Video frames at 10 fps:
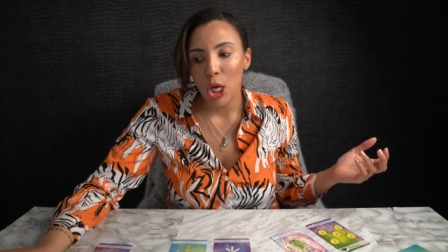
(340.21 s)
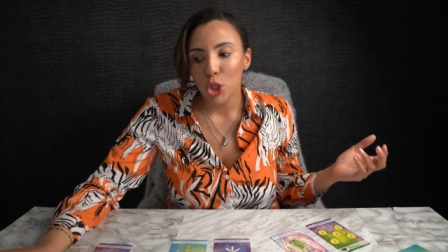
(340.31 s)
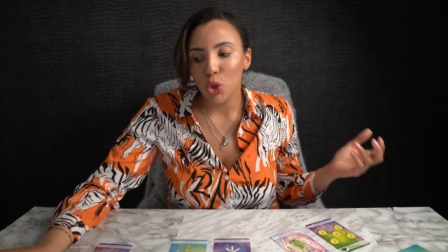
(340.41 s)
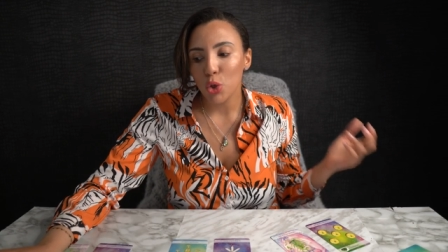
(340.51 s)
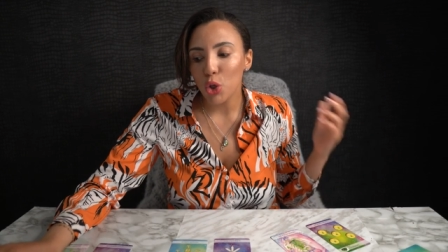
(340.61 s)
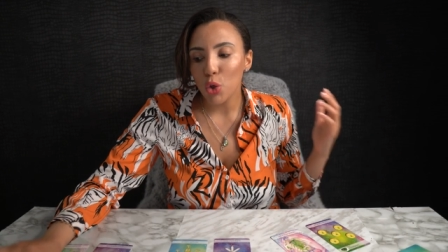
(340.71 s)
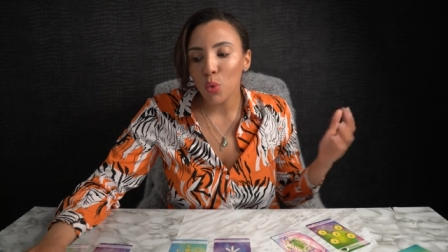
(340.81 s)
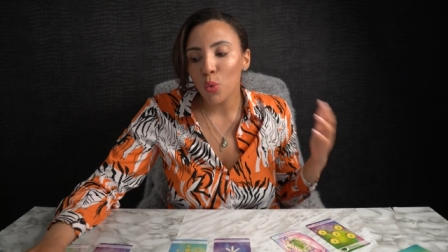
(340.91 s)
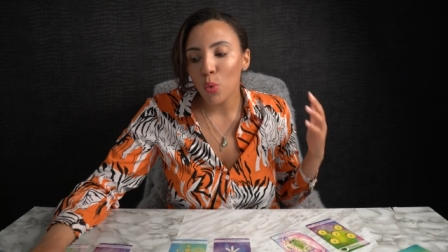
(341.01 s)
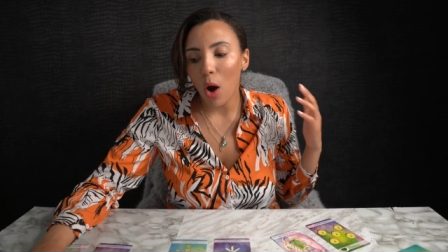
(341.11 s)
So
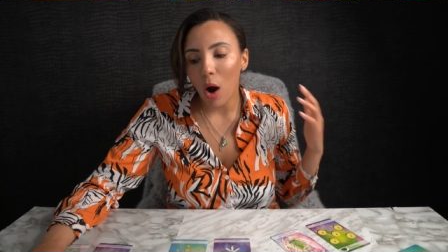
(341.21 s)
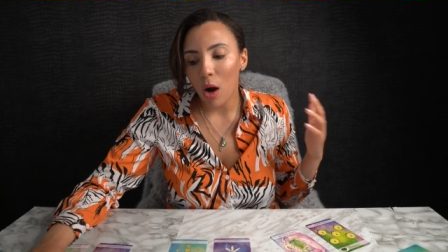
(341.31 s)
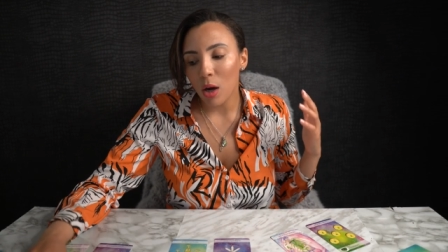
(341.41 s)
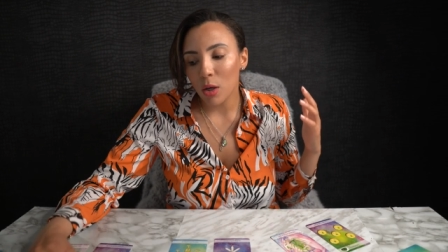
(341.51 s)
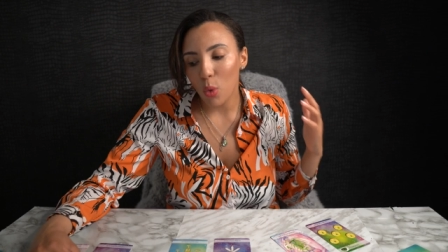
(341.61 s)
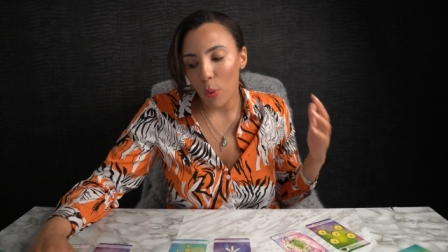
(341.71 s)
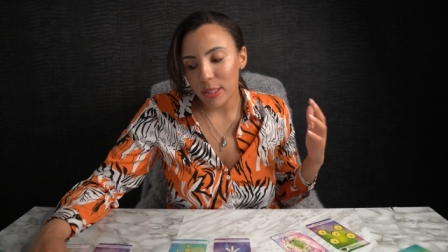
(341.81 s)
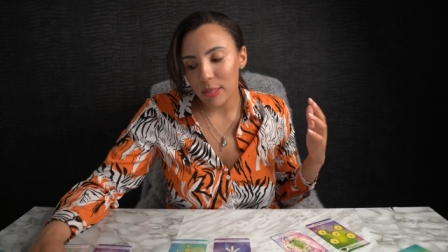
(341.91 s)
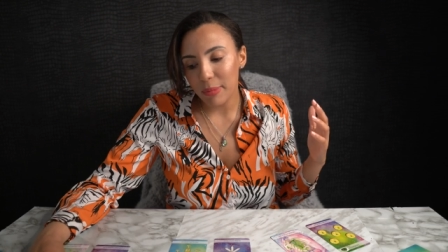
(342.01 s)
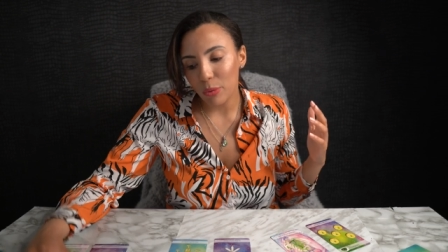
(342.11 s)
you are
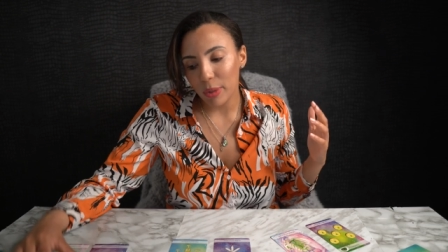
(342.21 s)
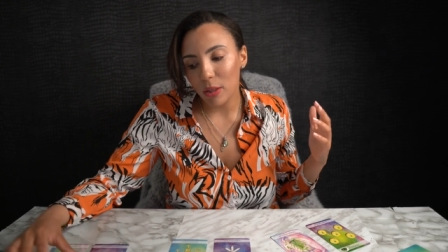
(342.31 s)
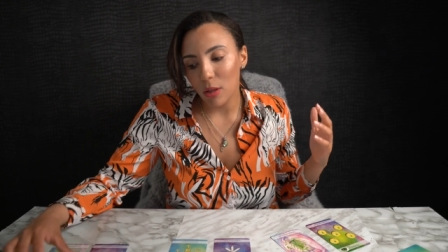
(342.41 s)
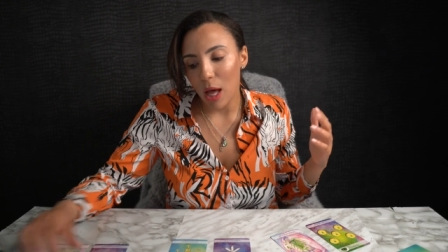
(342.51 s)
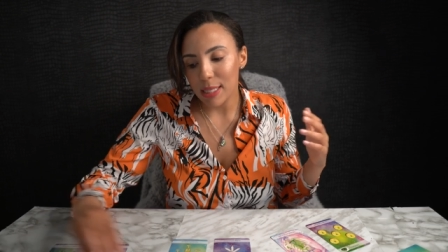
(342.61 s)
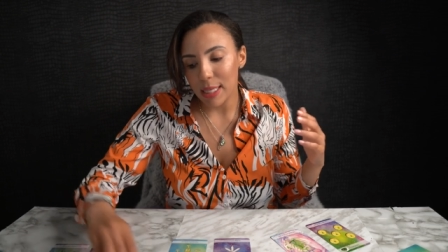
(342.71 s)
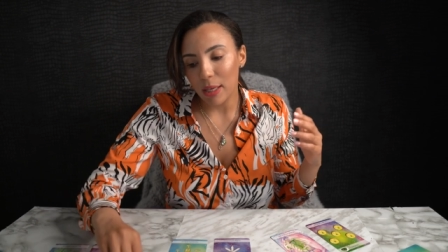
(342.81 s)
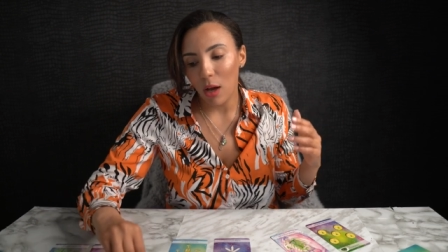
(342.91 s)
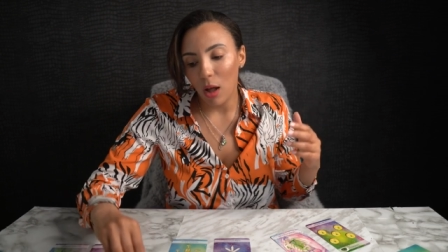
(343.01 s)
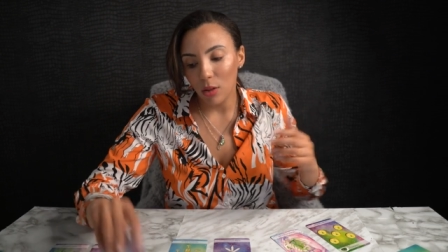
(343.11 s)
going to be
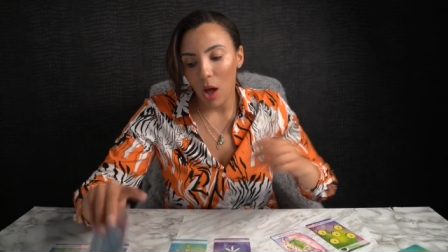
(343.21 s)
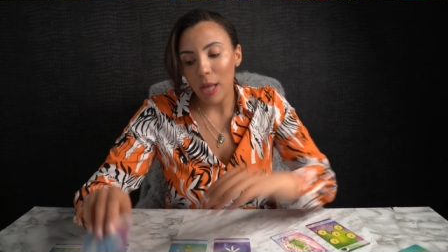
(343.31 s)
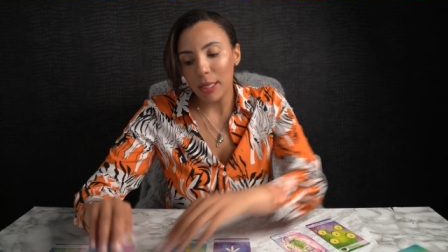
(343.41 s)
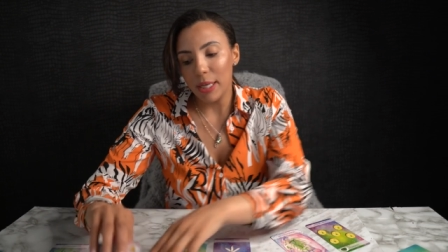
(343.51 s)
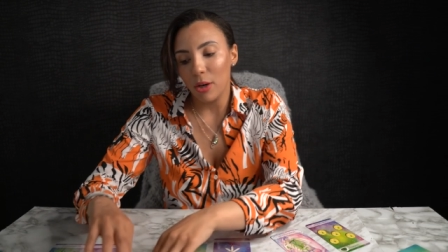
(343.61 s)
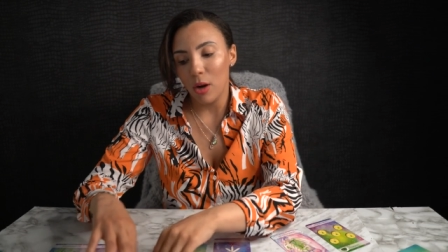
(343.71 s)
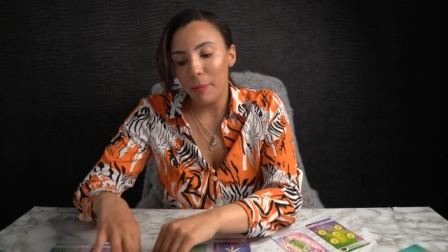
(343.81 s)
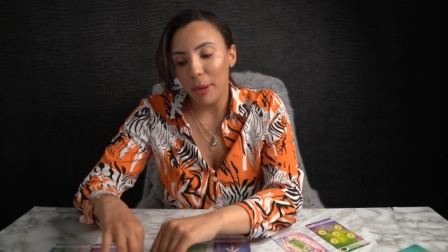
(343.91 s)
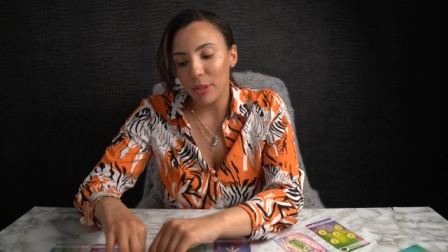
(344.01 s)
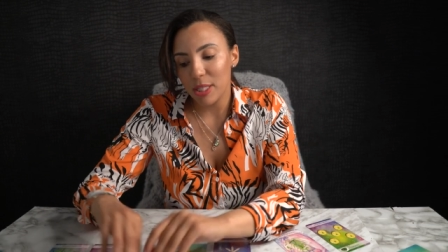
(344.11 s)
realizing a lot here
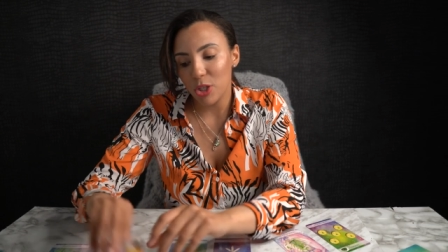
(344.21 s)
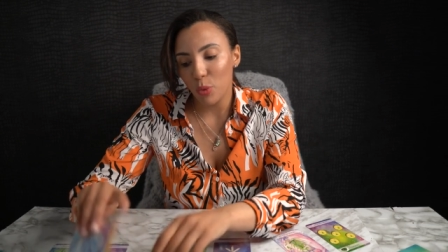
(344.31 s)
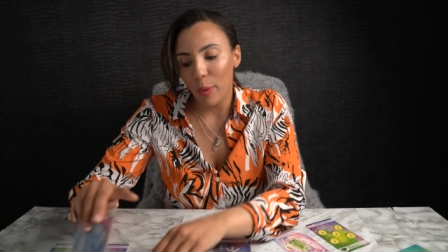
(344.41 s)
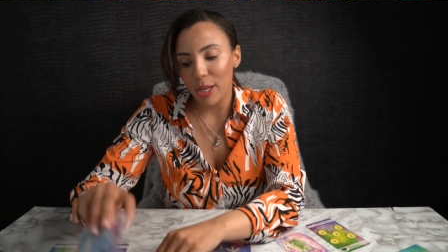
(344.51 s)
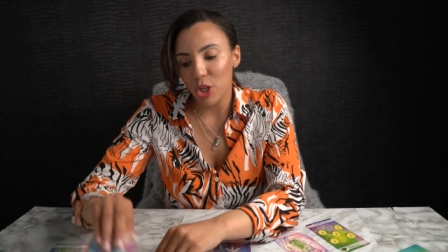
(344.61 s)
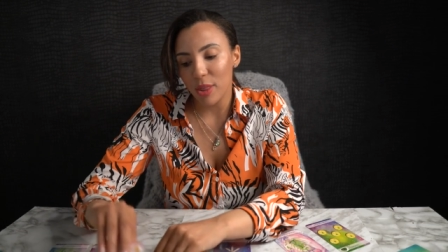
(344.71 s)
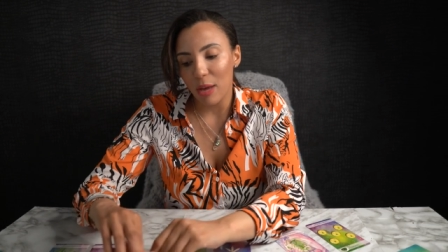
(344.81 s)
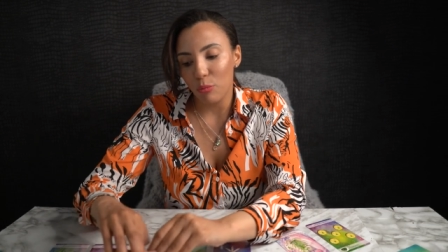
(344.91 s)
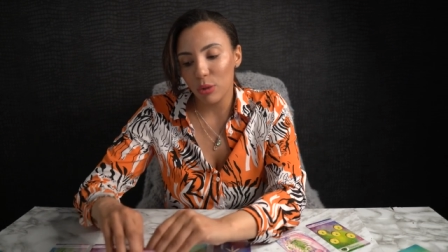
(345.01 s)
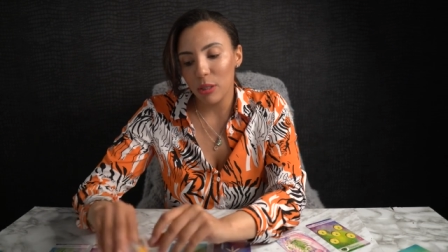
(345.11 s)
about a situation
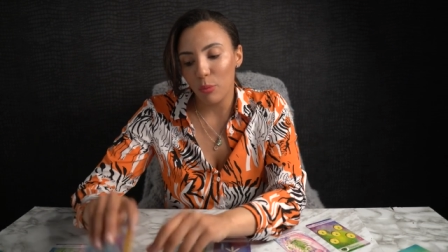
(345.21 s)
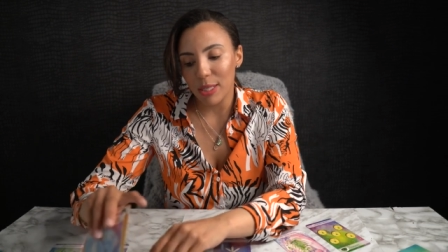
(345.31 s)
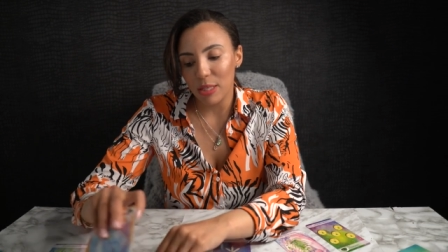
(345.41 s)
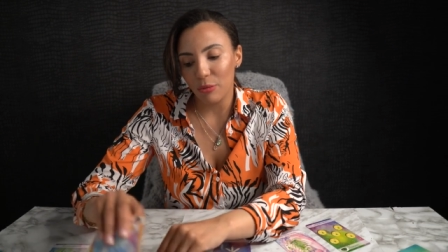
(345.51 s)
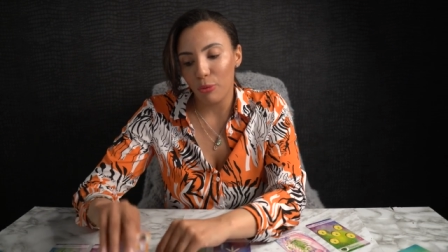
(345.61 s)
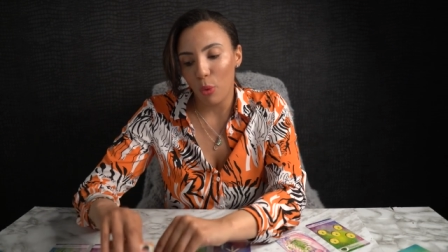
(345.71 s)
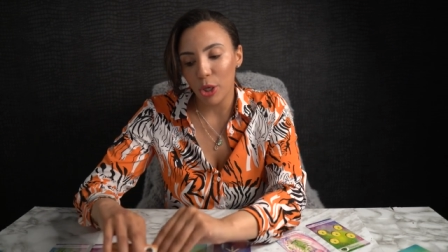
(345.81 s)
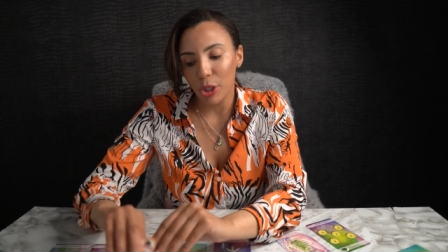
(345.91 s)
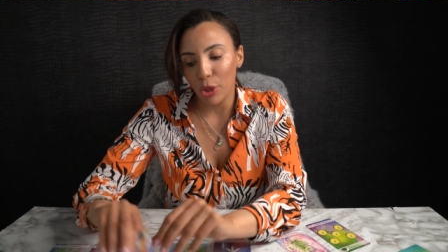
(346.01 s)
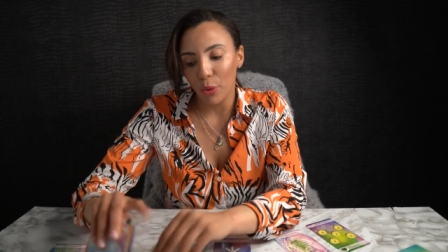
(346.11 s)
that really wasn't
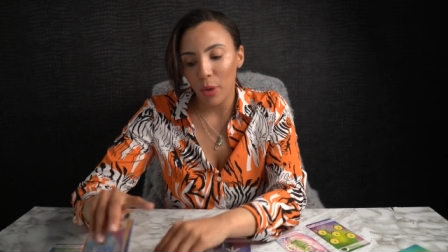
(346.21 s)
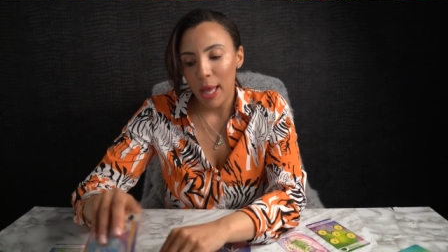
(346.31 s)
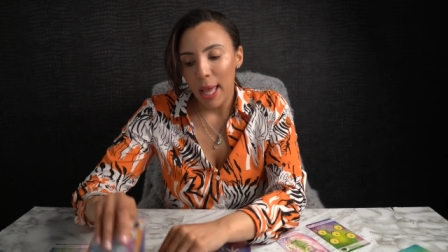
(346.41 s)
for you.